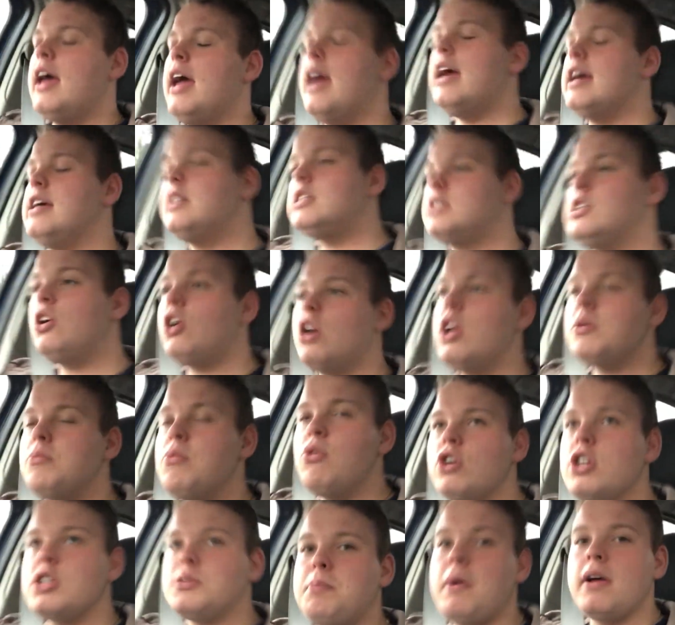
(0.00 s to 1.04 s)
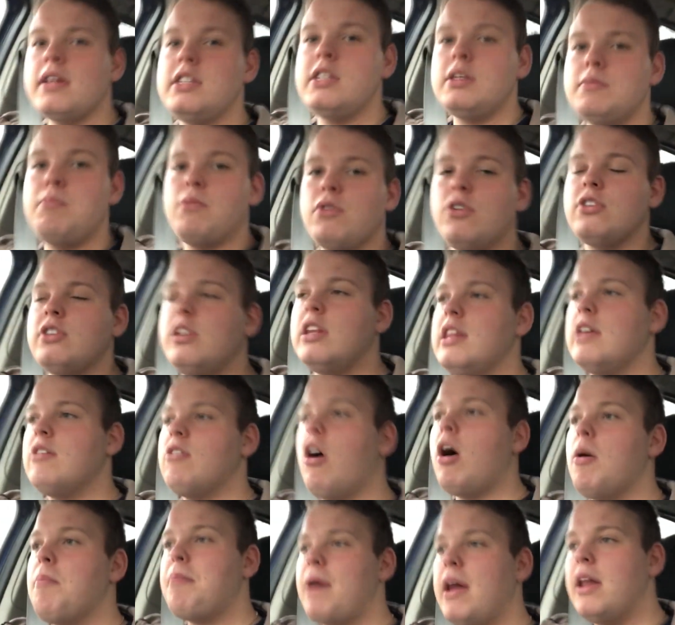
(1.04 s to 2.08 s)
It is slightly more expensive monthly.
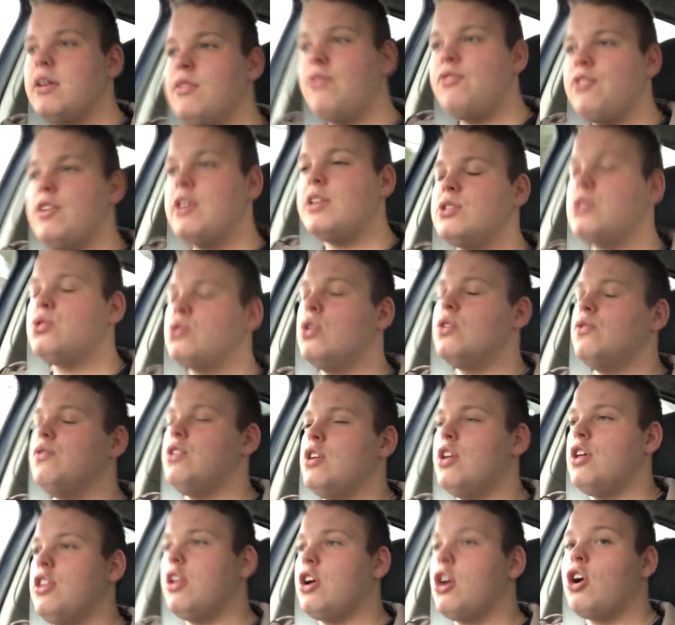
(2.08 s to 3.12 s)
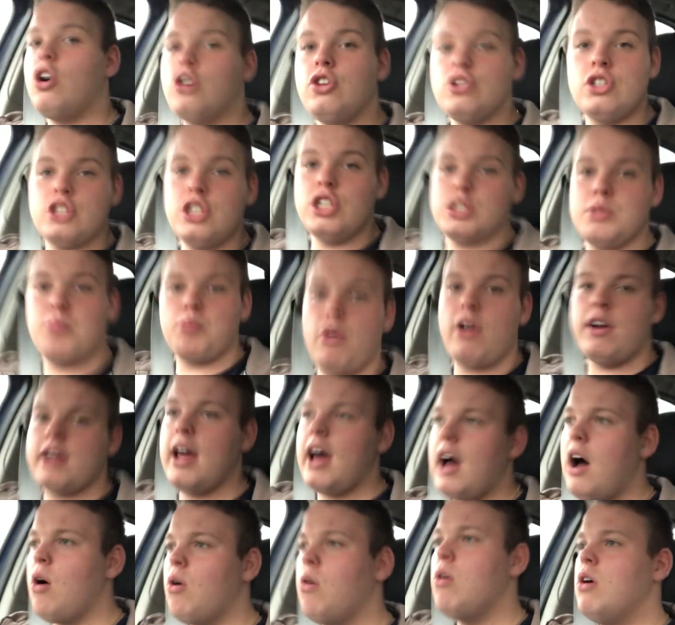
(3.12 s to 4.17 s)
There are benefits, sort of, yeah, the cost is spread
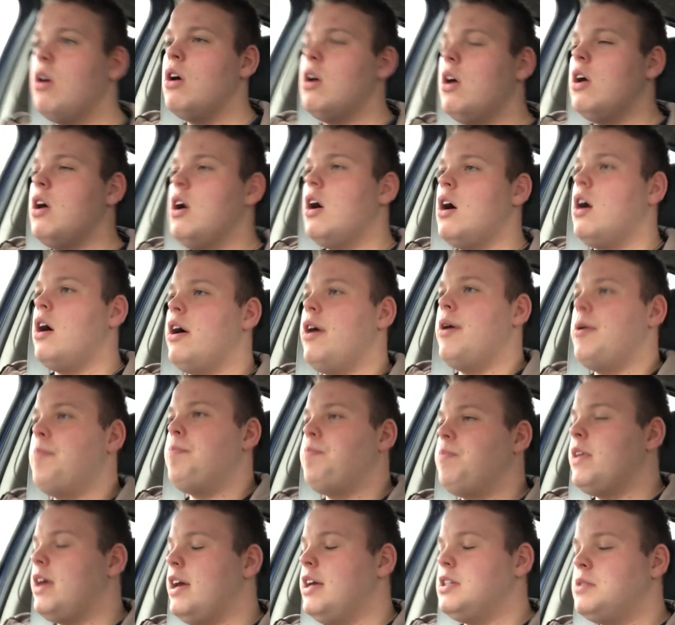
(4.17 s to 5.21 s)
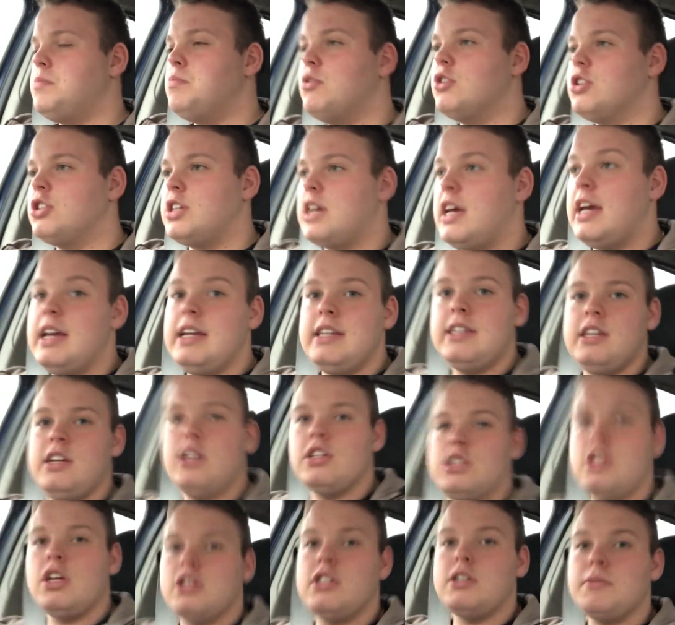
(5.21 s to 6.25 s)
out, it's much
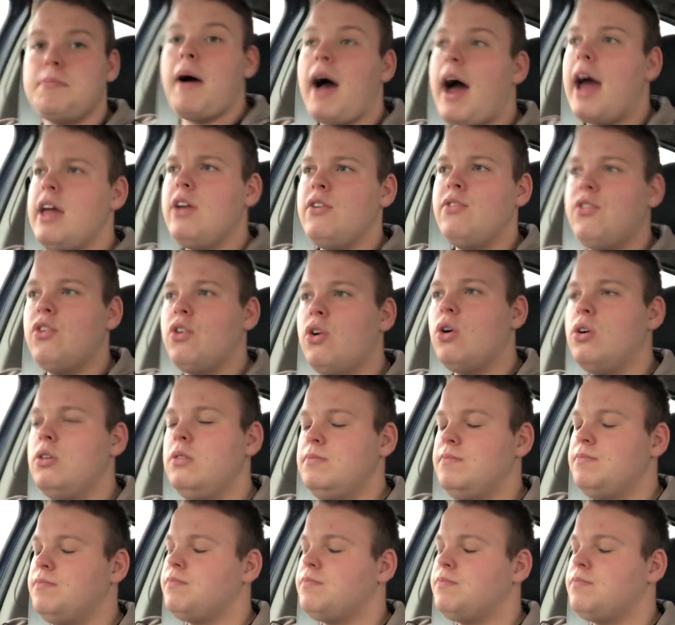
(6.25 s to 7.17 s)
easier to pay for.